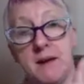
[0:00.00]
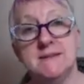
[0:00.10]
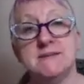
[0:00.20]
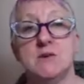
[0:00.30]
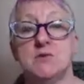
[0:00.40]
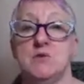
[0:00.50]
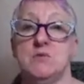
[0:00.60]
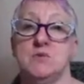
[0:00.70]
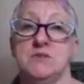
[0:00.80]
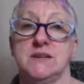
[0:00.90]
on your
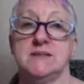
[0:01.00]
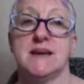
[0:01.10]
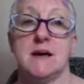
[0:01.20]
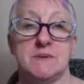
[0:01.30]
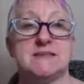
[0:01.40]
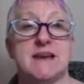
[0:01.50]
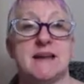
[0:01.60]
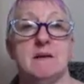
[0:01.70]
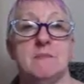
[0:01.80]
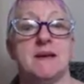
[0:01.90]
audience, can be
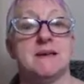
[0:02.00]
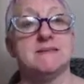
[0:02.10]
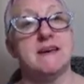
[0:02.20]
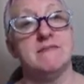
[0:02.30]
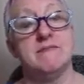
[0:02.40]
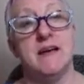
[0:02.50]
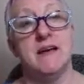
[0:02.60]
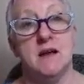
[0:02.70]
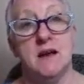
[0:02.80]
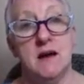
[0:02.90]
scary because they
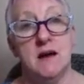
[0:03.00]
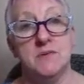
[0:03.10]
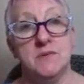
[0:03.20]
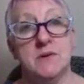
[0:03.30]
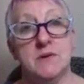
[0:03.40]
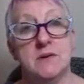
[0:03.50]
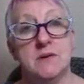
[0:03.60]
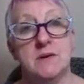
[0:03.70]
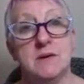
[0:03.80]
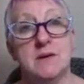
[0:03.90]
feel alone.
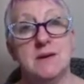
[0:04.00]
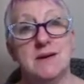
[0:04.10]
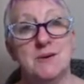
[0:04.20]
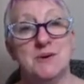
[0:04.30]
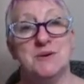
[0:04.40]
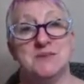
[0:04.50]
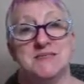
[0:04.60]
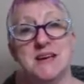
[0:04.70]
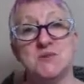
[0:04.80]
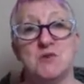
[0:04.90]
When you
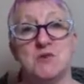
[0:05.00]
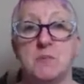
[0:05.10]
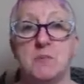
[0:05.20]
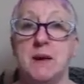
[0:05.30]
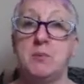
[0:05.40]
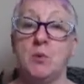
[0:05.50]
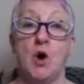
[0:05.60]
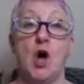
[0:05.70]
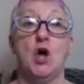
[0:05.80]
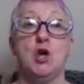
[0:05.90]
say to a group of people,
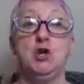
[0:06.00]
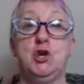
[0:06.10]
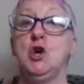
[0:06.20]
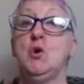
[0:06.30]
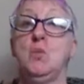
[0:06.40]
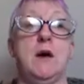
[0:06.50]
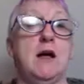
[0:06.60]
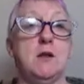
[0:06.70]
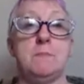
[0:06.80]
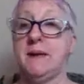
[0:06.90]
you
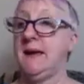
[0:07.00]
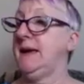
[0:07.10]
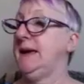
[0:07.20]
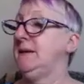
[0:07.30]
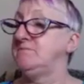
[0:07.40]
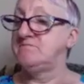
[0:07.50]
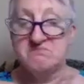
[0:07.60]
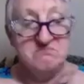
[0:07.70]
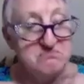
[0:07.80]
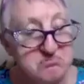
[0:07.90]
will be
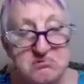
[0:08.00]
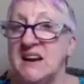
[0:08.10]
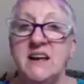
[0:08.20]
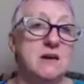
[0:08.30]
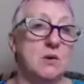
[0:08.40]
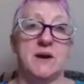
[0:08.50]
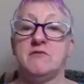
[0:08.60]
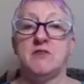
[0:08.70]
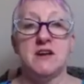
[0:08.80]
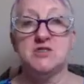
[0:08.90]
brilliant or
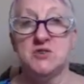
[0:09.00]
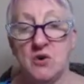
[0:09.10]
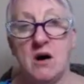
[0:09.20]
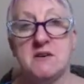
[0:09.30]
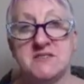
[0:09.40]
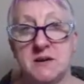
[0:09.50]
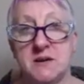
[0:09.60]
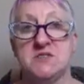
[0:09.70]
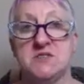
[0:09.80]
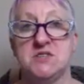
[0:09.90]
whatever it is you're asking
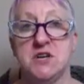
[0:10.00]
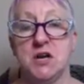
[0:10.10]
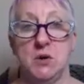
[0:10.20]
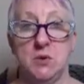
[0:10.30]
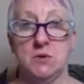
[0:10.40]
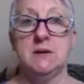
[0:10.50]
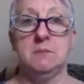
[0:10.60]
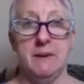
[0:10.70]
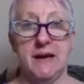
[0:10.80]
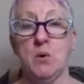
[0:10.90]
them to do,
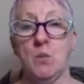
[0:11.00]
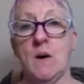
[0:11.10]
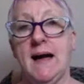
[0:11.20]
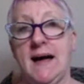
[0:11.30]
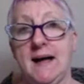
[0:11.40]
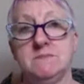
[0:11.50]
be aware